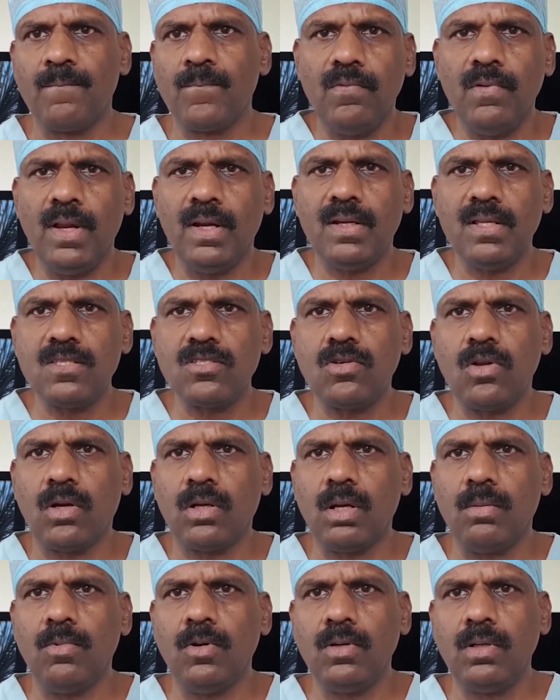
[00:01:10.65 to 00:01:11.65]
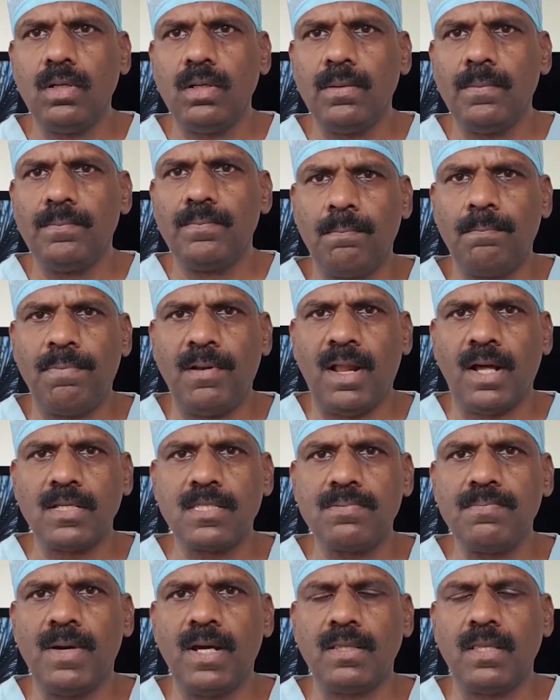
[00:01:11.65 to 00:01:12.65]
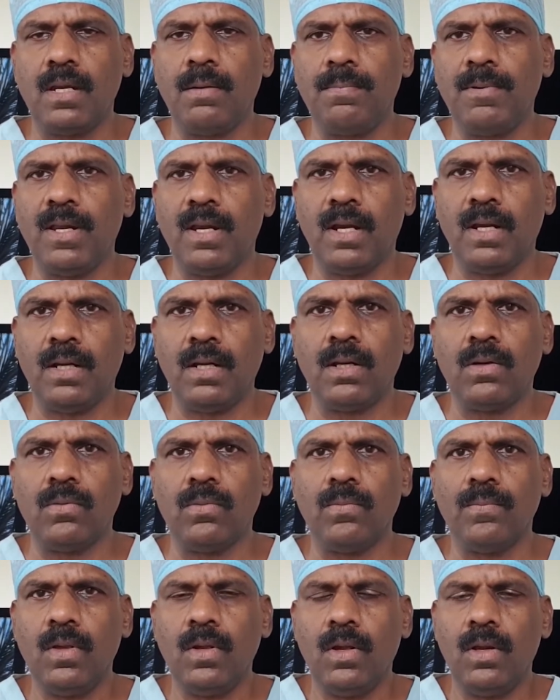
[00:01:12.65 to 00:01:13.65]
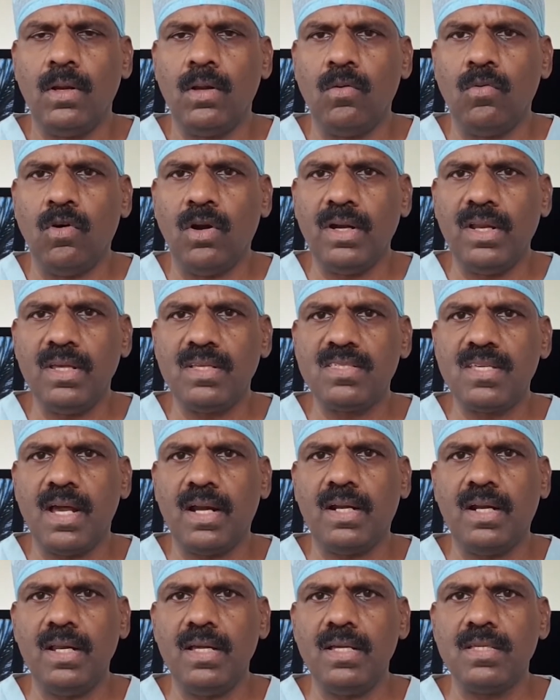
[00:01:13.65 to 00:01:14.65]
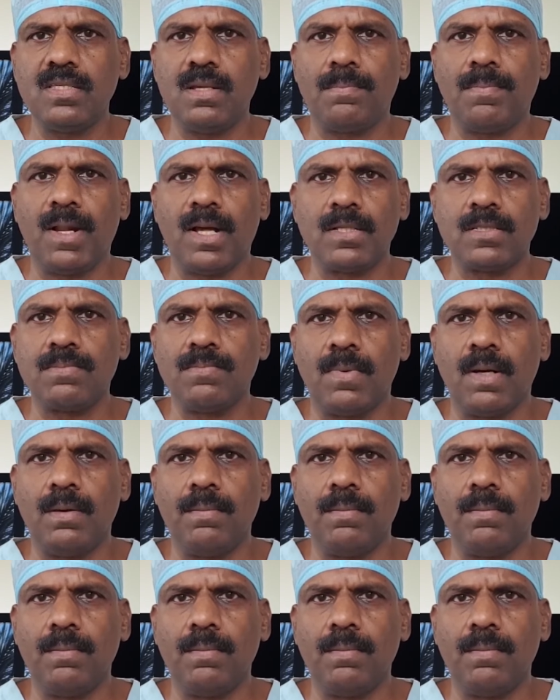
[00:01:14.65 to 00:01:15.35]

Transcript: Let us talk about plasma therapy right now. Now, what exactly is a plasma?